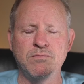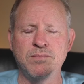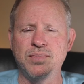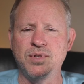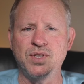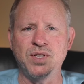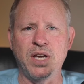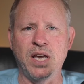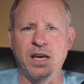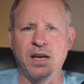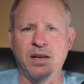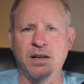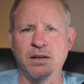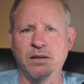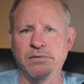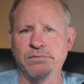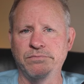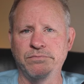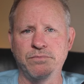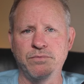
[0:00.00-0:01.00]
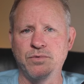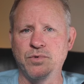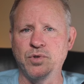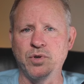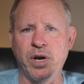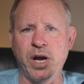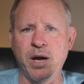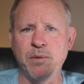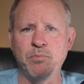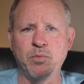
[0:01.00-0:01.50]
sand
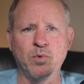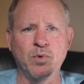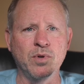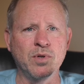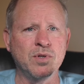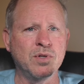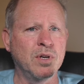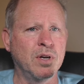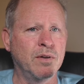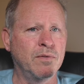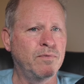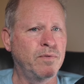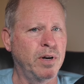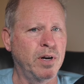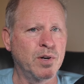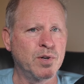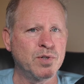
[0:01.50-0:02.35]
trap was a fair